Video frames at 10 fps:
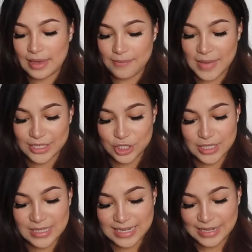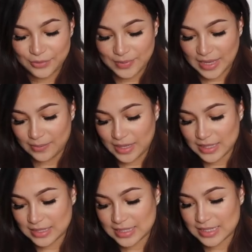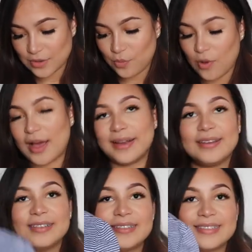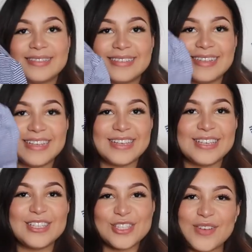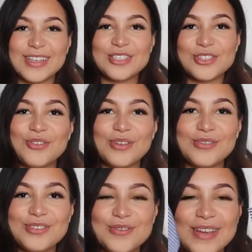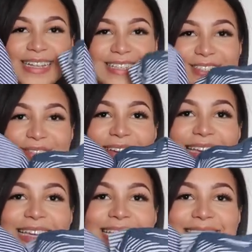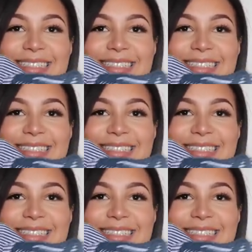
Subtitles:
it matches the little baby's one. So I just thought it was really sweet.